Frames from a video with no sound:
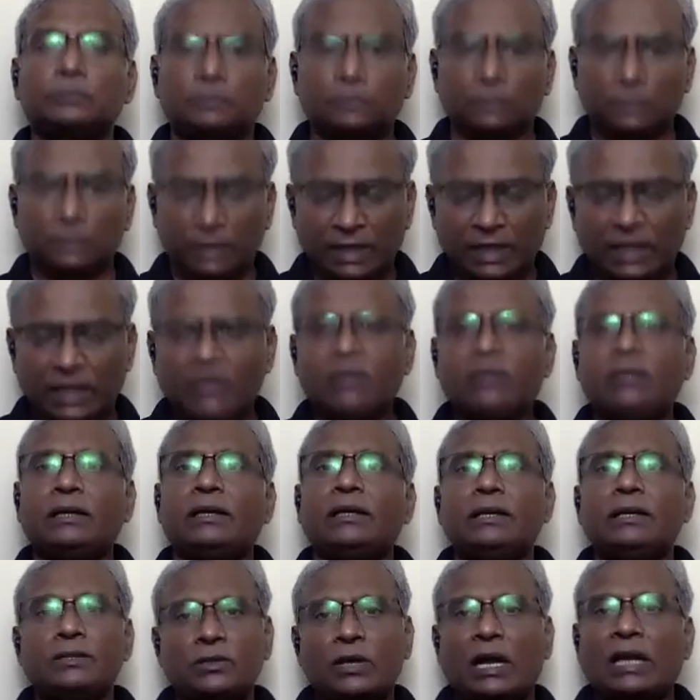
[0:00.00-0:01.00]
Yeah.
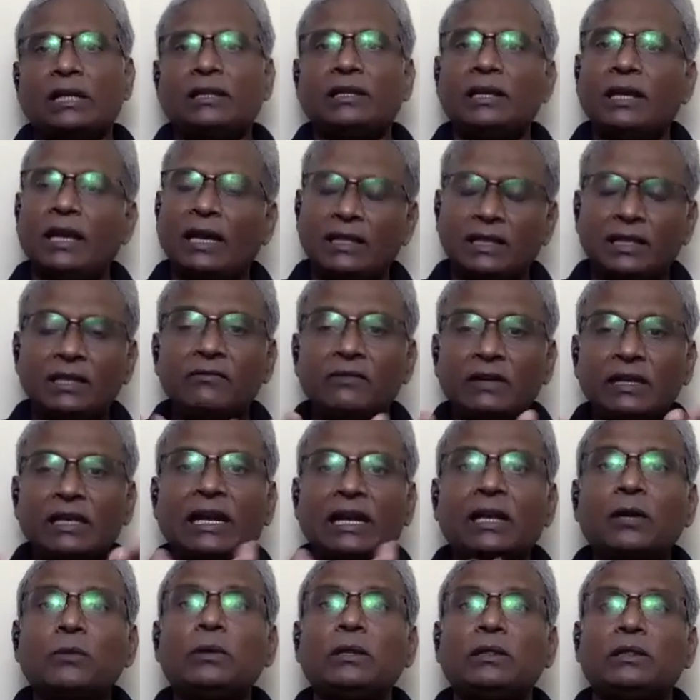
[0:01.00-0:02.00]
So I think we'll
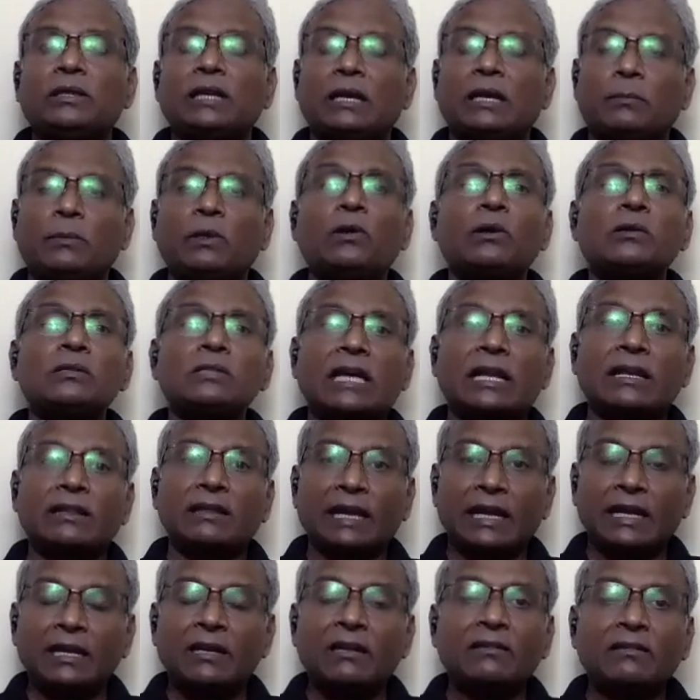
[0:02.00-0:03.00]
end with that, because at the
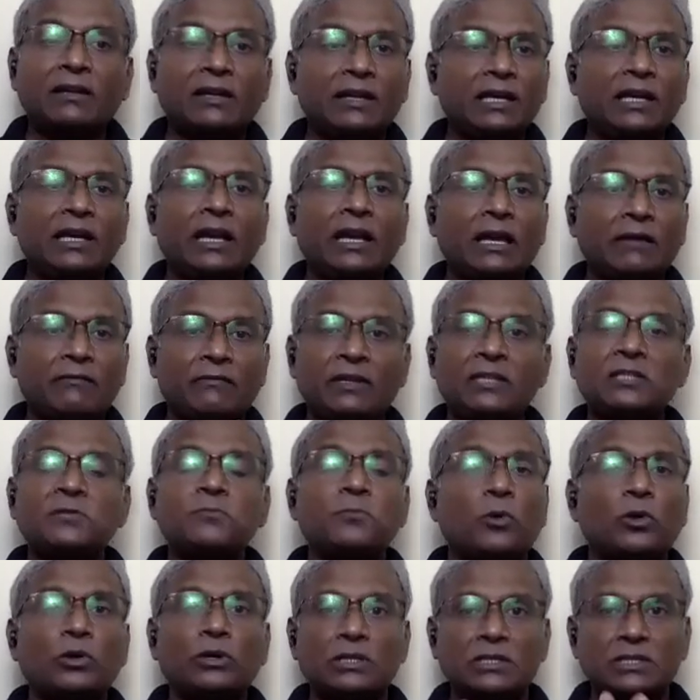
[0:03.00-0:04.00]
end of the day, every
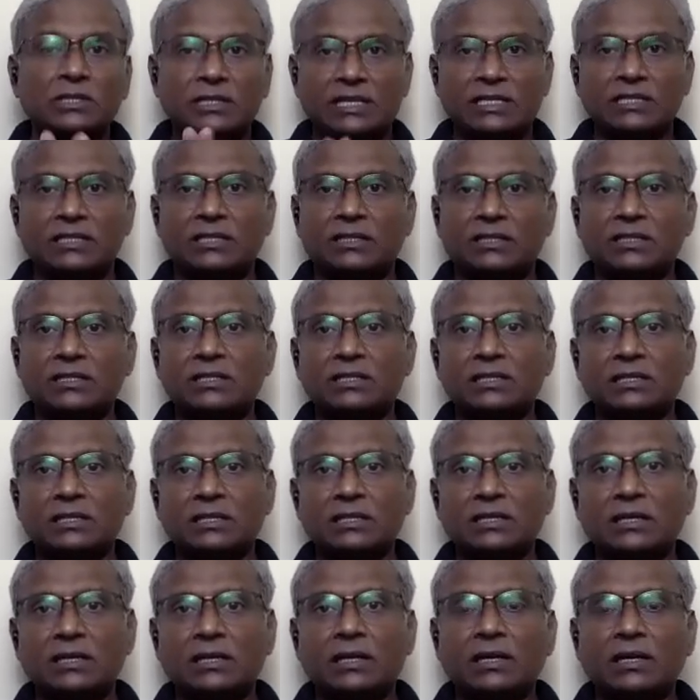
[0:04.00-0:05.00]
sport is dangerous,
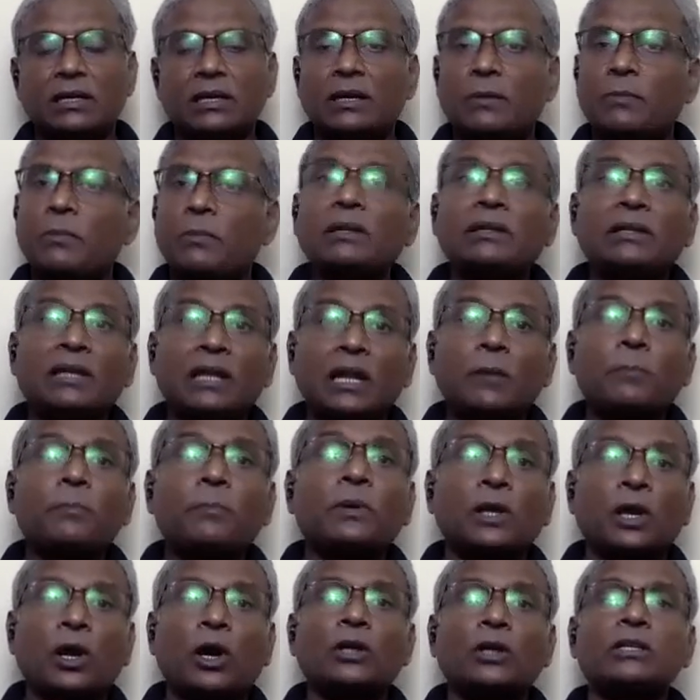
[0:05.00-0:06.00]
but there are
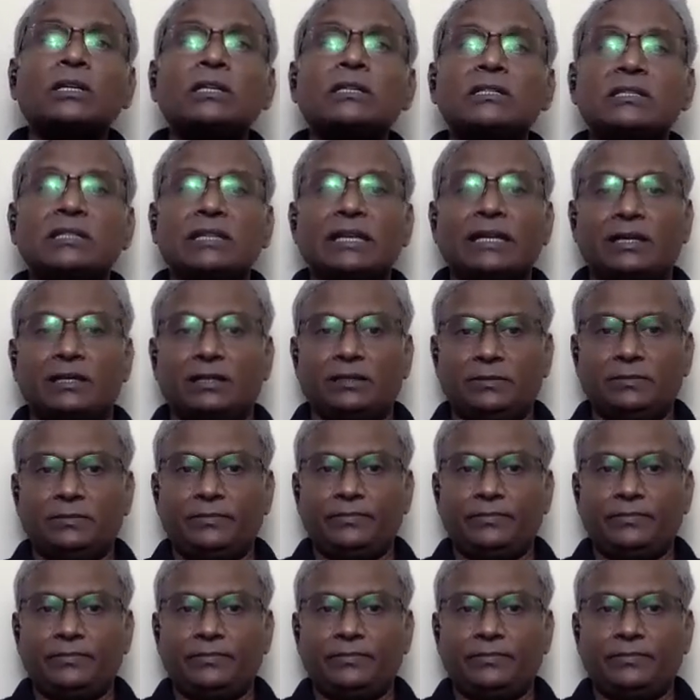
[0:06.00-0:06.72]
precautions taken.